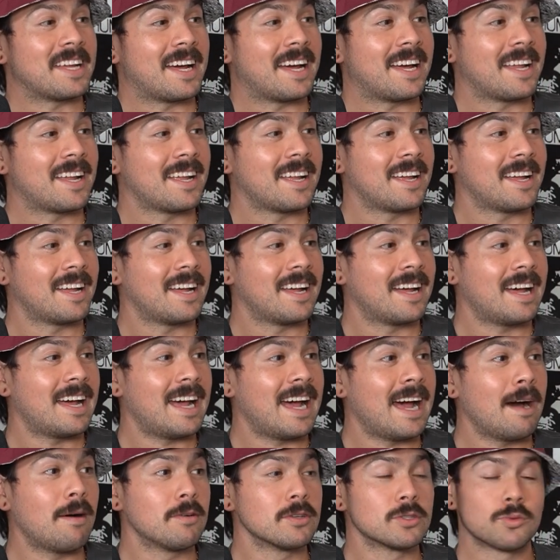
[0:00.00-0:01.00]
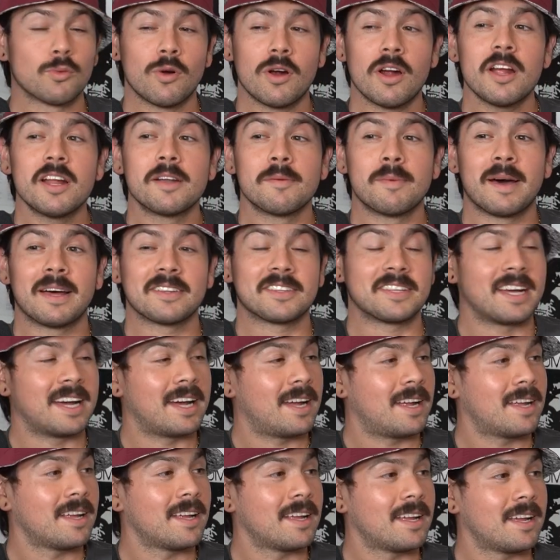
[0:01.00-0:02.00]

You have to go to court for that shit, bro. I was worried about that.